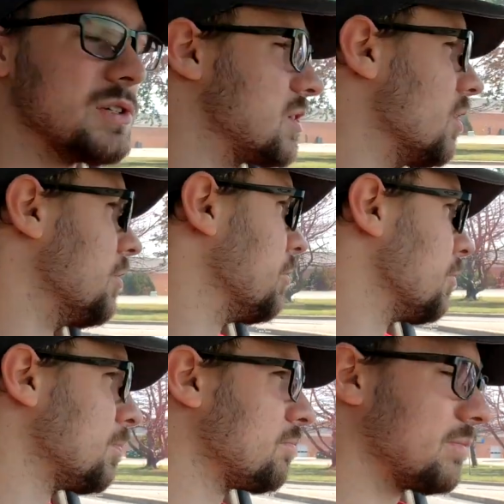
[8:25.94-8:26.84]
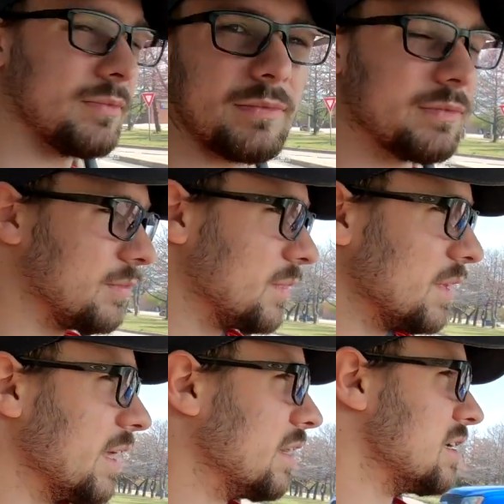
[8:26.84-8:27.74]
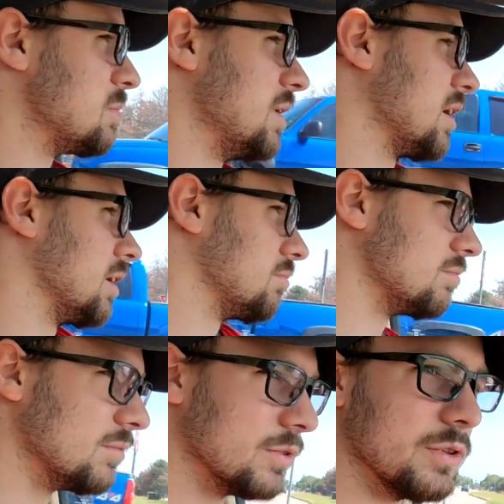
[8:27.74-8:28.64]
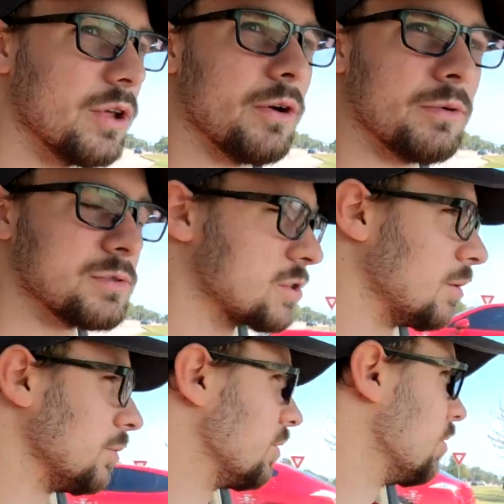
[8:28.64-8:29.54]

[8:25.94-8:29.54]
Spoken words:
So, legally speaking, no trouble,